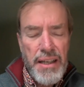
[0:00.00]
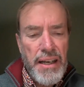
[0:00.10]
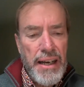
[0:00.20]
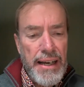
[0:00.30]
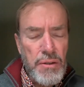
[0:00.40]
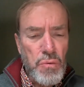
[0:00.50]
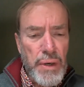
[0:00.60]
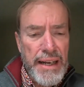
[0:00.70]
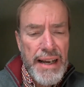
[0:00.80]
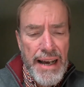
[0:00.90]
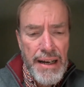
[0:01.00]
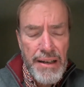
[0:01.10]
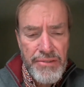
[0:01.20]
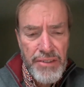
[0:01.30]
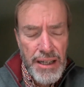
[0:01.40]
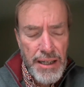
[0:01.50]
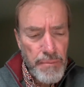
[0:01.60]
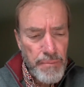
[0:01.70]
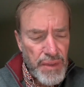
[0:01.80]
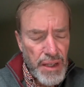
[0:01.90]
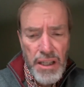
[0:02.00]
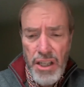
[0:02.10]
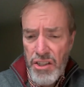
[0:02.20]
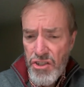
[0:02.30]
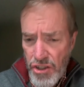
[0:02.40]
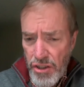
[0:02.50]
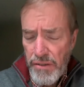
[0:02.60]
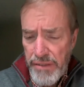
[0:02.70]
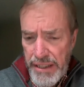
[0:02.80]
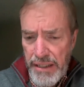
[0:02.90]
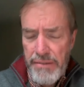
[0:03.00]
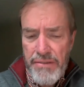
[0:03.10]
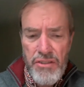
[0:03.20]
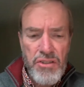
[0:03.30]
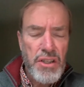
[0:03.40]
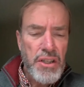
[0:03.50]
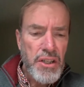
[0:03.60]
And we have conservatives